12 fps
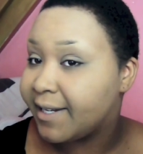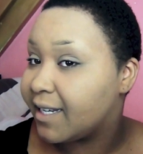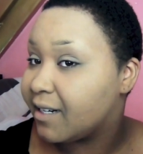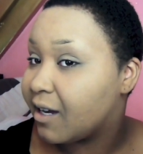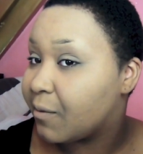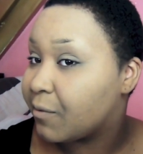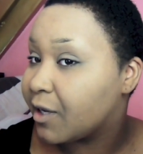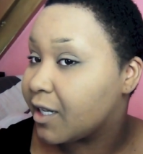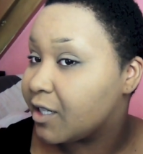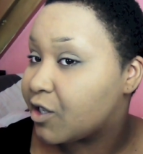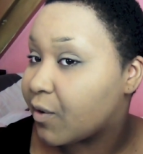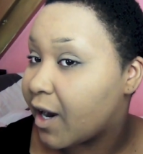did not
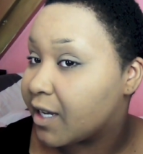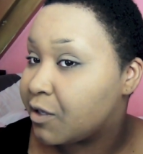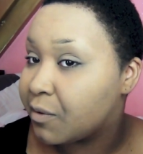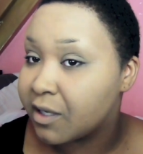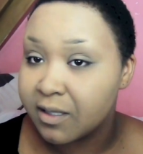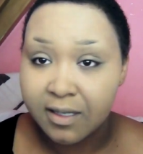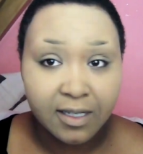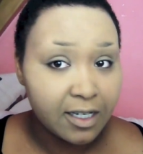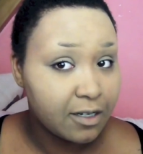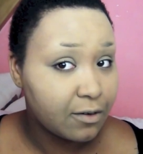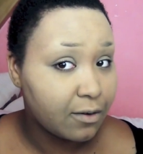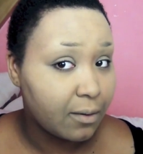really try to
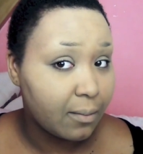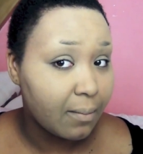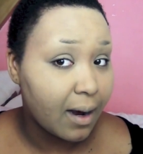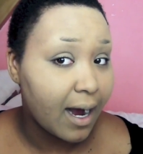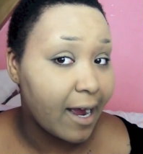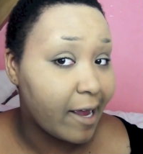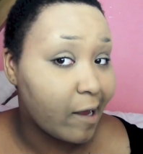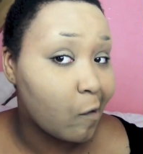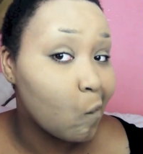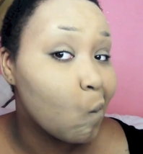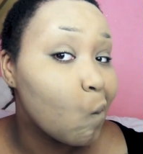conceal my,